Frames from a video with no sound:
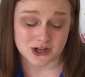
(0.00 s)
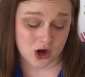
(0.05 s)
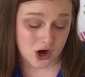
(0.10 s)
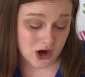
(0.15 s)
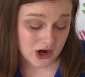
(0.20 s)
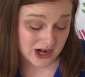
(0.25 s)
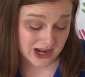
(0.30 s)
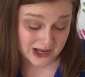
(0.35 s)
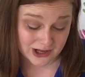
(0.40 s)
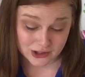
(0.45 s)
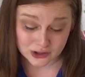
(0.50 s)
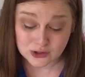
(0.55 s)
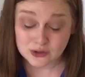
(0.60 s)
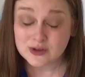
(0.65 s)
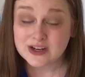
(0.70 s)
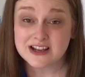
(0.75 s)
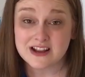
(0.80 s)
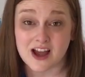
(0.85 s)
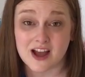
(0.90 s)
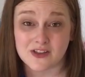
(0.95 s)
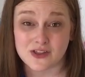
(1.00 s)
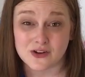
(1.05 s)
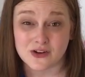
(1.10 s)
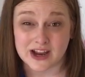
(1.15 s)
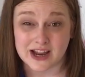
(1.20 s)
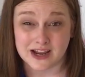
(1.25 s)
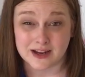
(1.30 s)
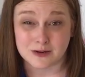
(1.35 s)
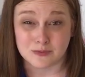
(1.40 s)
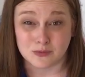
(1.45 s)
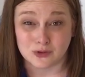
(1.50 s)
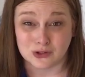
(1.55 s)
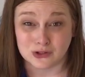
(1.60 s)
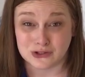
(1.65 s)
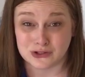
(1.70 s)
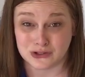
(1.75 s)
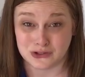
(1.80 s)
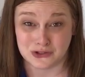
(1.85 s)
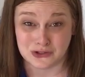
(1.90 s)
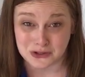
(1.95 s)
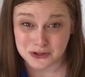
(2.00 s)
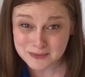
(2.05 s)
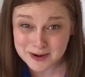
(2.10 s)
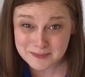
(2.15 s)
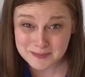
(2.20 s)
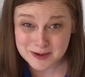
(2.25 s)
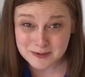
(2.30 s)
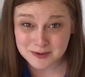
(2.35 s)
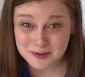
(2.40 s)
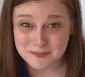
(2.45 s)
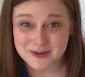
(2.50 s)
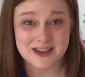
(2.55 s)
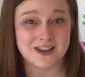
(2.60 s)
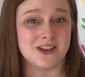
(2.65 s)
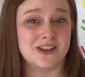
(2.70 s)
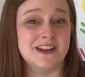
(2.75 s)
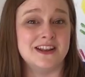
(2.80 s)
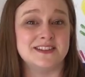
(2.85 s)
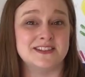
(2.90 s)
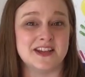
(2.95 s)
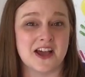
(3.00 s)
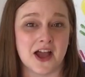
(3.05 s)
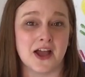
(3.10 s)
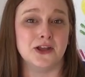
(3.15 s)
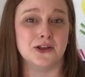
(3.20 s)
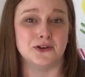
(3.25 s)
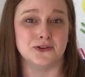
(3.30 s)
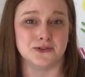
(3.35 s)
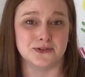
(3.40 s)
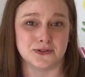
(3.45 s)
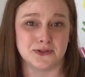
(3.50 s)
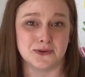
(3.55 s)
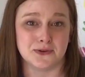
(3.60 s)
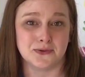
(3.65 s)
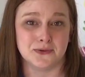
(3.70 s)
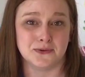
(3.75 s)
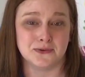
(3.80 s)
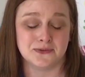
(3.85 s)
art, including other animals. You might be able to make an entire zoo.